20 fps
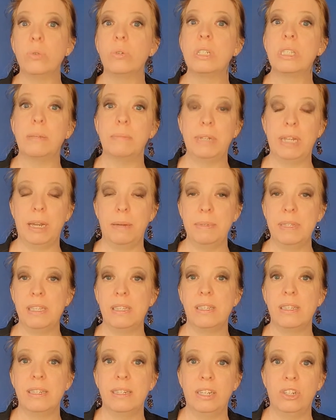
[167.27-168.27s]
or sometimes
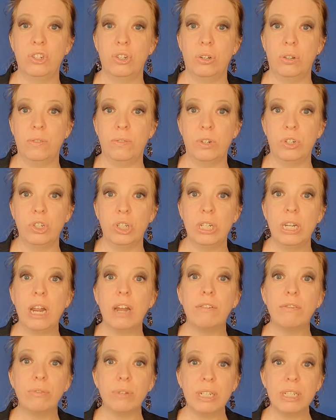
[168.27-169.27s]
it's a digital version
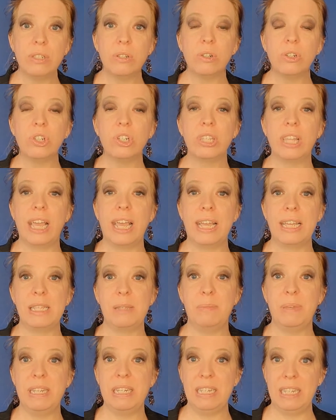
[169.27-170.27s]
of research that
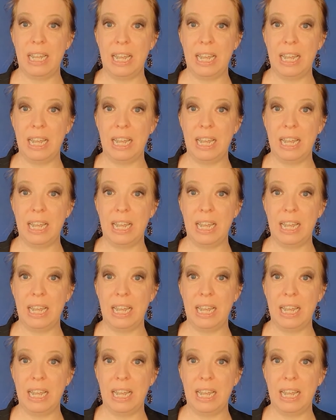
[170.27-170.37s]
has been